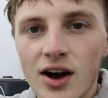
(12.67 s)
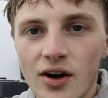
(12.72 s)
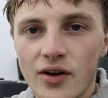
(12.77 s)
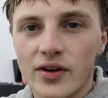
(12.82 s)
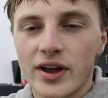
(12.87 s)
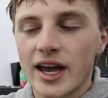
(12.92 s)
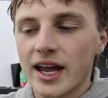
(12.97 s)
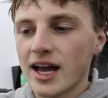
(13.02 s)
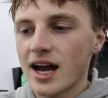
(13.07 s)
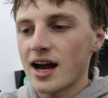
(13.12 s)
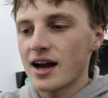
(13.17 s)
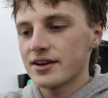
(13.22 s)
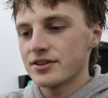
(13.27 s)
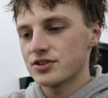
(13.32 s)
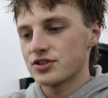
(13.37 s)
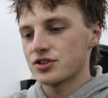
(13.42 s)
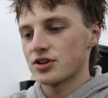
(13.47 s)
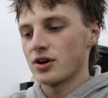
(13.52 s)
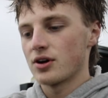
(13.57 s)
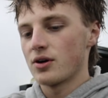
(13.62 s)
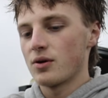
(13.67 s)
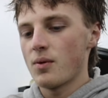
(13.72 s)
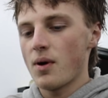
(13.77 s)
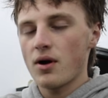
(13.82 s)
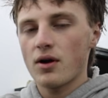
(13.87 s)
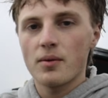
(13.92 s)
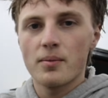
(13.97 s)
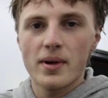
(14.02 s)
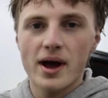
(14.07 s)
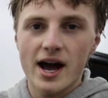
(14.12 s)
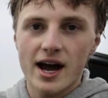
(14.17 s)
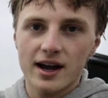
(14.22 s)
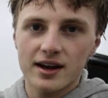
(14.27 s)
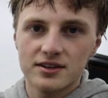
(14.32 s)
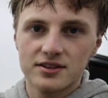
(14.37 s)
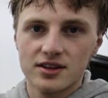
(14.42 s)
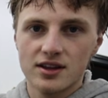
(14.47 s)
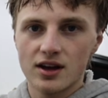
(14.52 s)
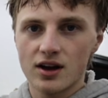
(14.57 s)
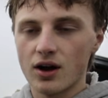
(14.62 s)
Okay guys, so welcome
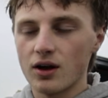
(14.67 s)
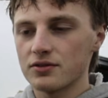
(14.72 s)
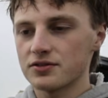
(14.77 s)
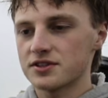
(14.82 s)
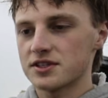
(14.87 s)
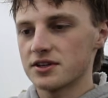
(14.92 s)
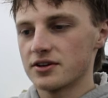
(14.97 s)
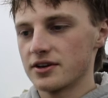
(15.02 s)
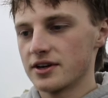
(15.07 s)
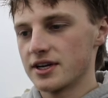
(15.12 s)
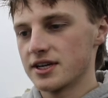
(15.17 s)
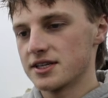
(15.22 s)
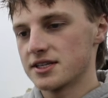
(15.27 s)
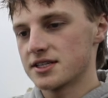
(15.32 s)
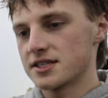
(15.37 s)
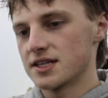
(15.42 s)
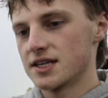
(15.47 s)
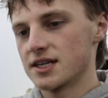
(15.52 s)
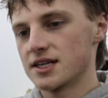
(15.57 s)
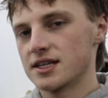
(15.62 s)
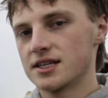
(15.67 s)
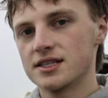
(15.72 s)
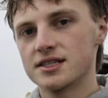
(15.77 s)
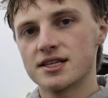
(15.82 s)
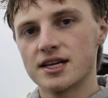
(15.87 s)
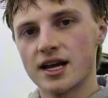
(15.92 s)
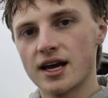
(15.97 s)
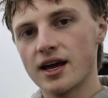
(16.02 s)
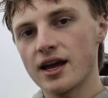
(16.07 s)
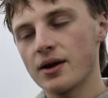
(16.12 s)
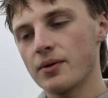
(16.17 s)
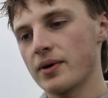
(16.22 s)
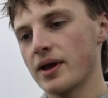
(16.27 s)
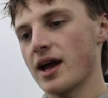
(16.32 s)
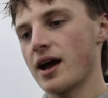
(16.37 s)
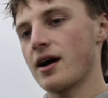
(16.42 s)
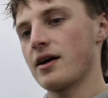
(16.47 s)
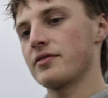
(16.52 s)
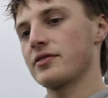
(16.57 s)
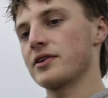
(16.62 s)
back to the Golf series. Today we
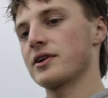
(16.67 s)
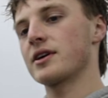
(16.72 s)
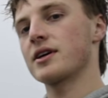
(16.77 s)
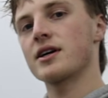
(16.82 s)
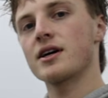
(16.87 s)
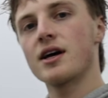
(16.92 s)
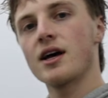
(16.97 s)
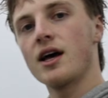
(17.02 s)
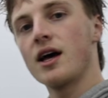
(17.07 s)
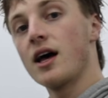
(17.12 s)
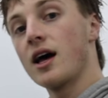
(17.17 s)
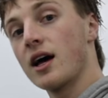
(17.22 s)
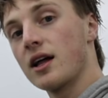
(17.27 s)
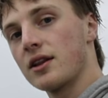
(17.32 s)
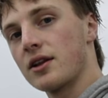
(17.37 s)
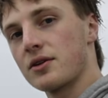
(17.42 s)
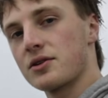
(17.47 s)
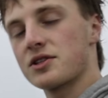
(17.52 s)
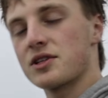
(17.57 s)
have a little